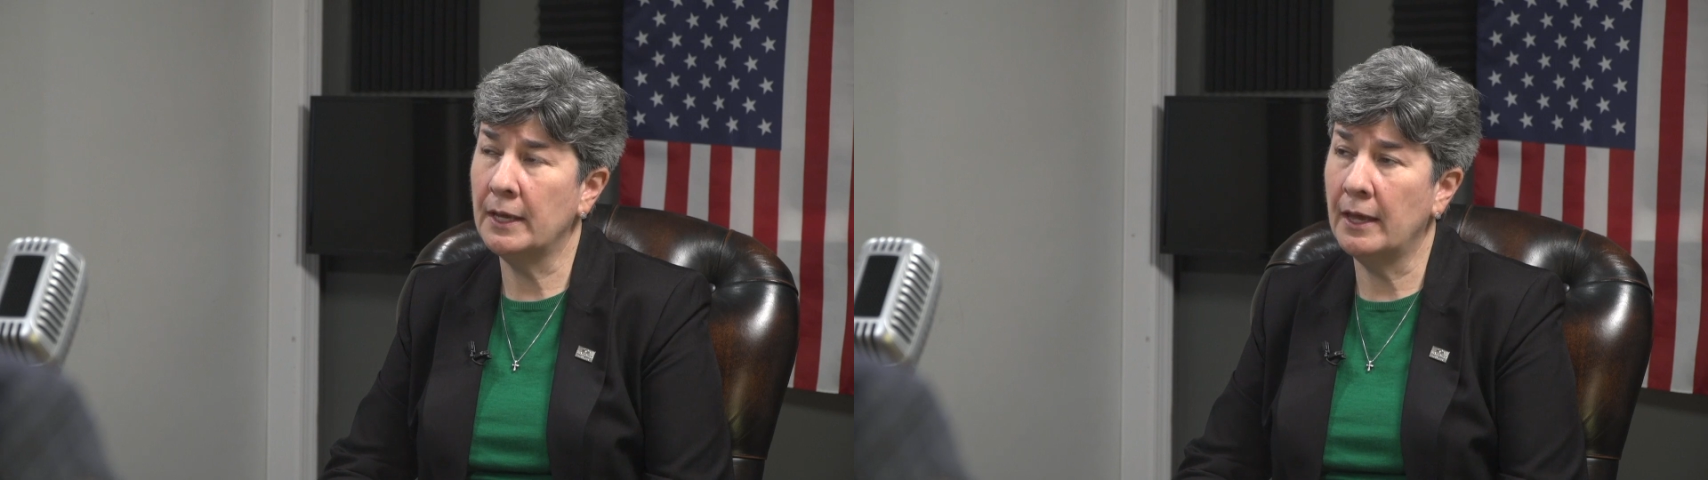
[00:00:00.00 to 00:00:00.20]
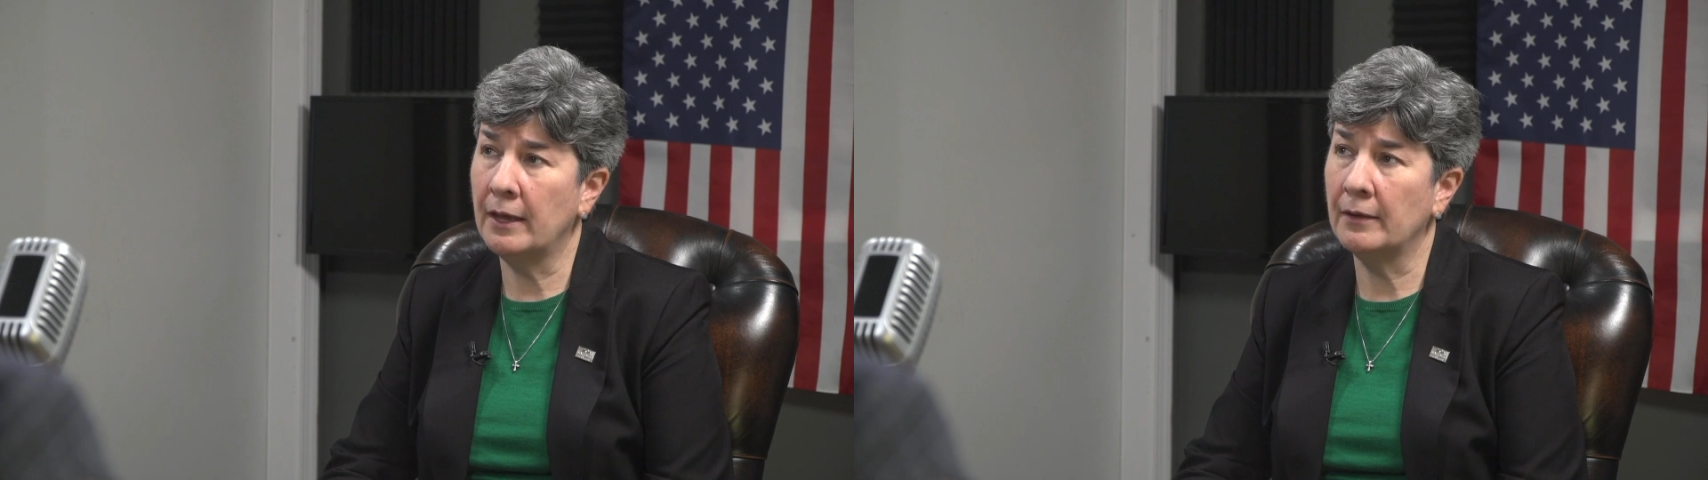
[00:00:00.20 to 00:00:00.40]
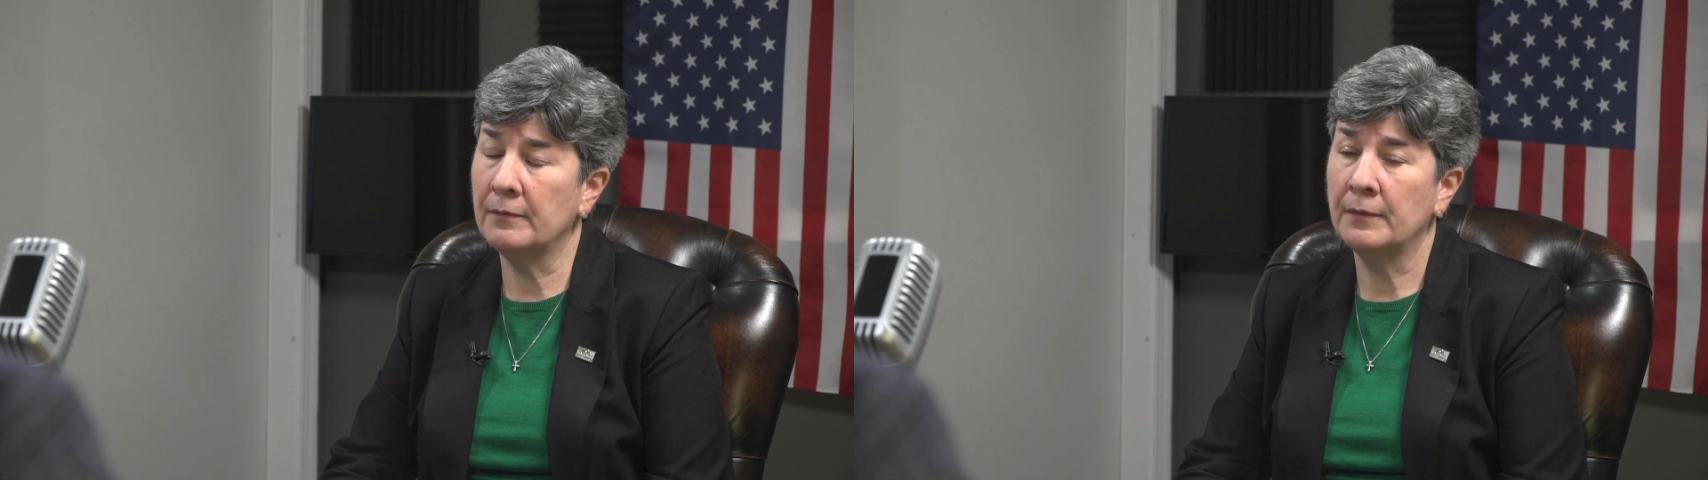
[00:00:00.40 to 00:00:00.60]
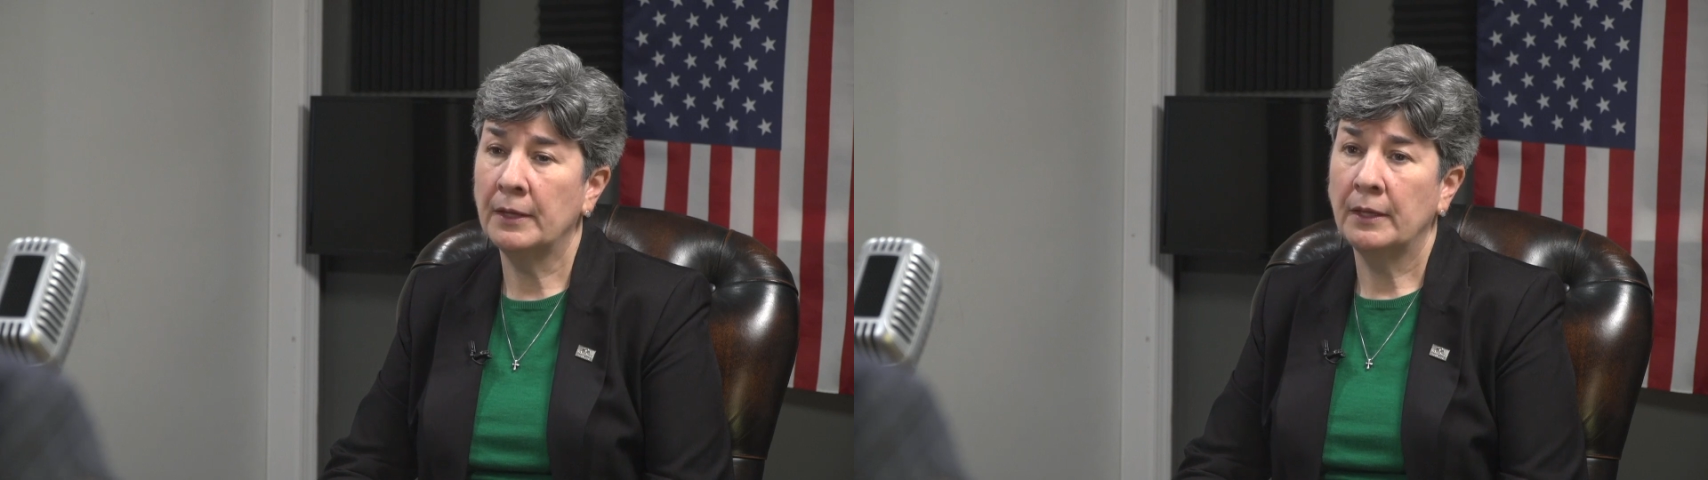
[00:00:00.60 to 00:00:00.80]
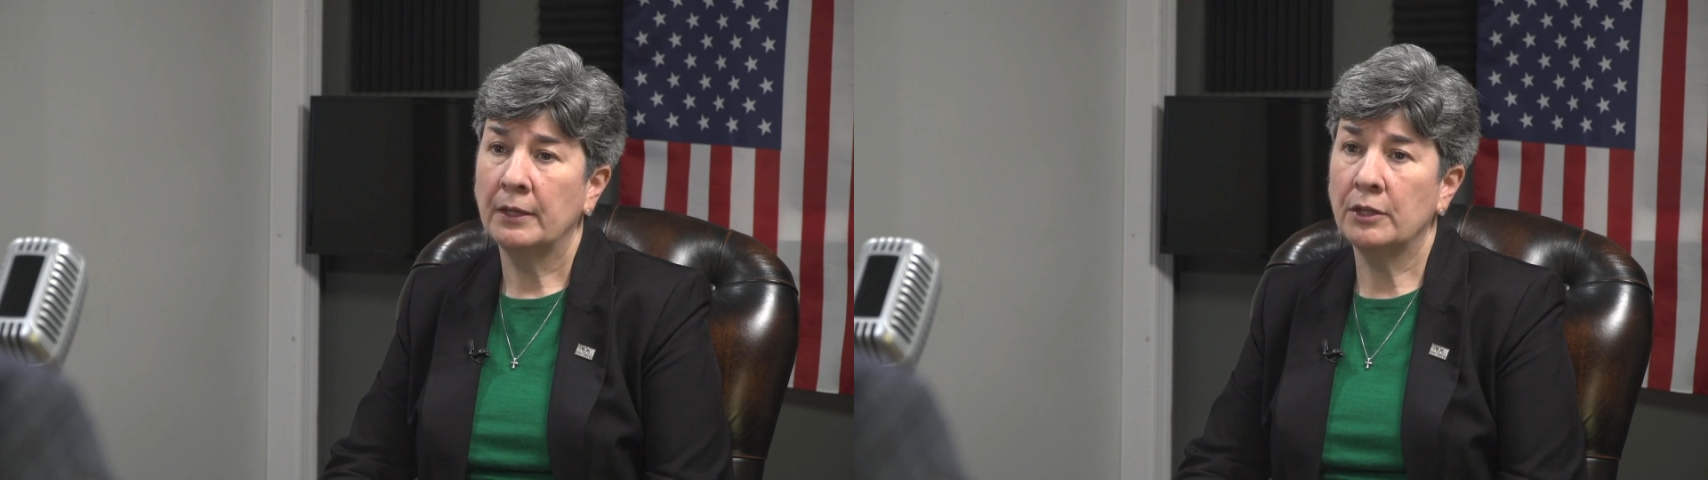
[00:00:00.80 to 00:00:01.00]
to have
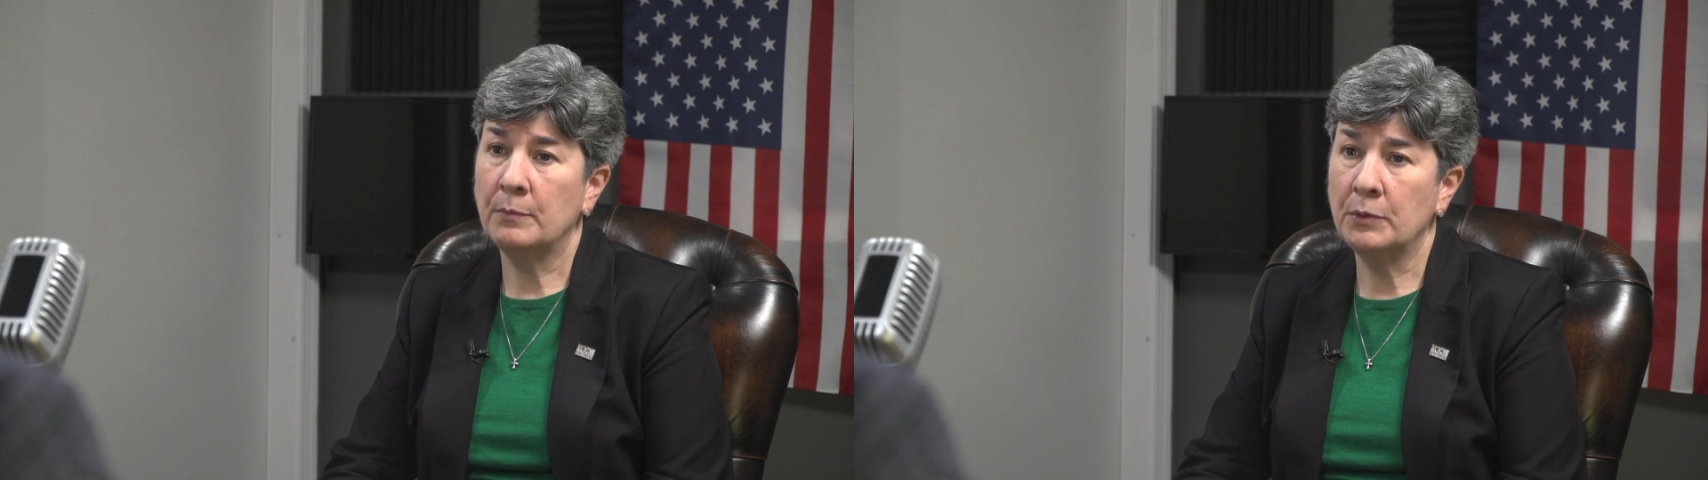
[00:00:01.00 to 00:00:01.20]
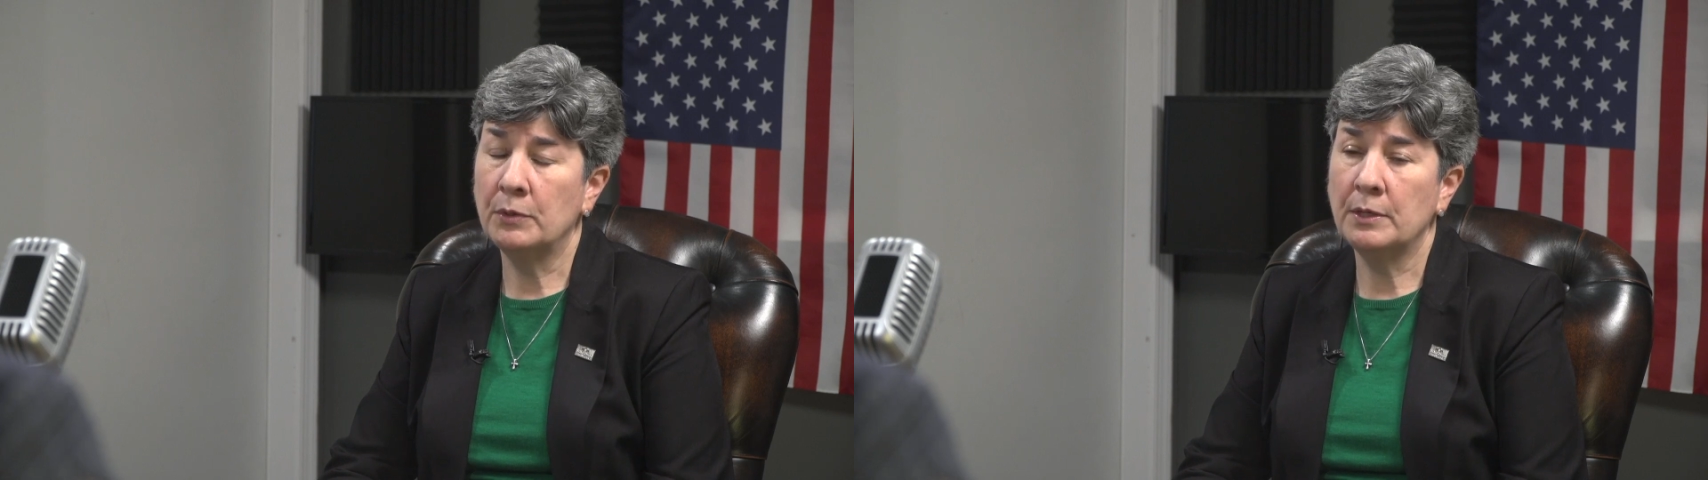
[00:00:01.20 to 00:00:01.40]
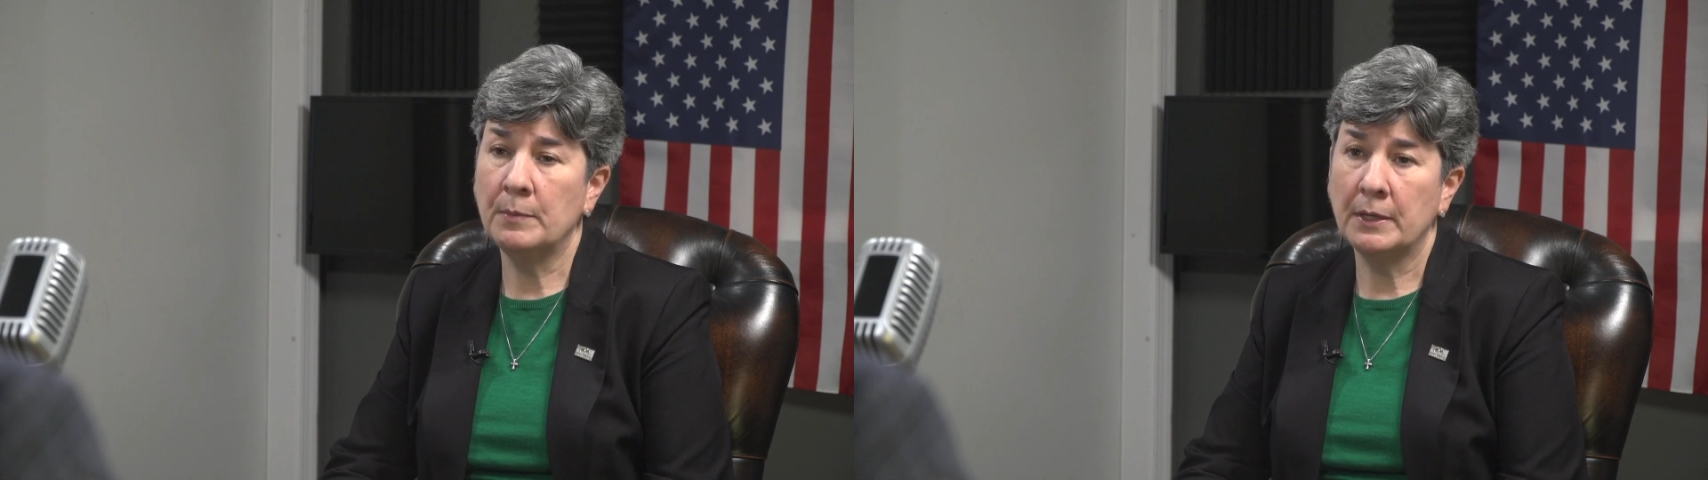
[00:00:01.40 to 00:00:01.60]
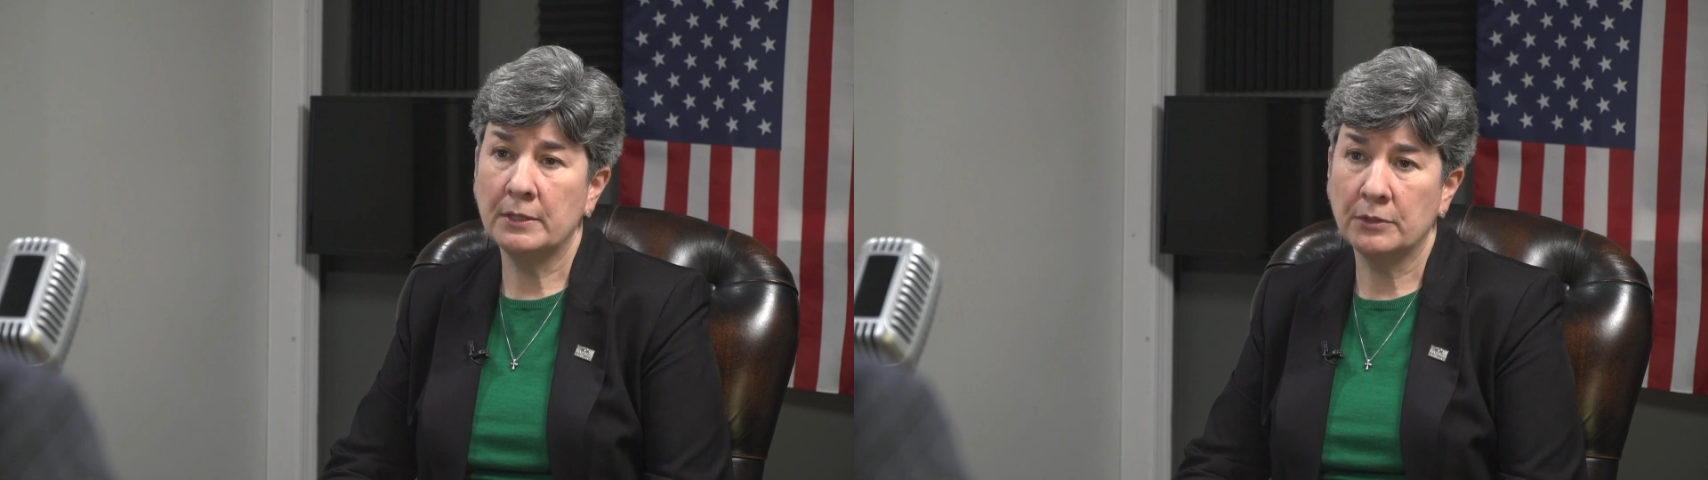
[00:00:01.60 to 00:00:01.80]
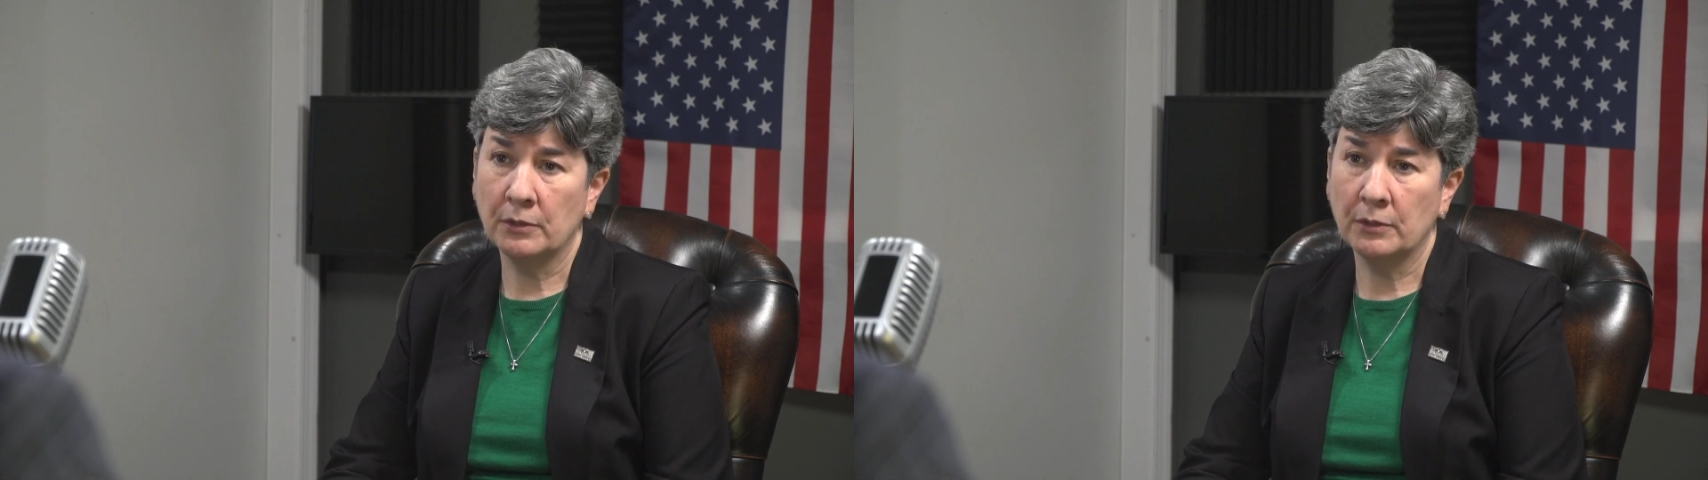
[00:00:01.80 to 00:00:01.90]
community-based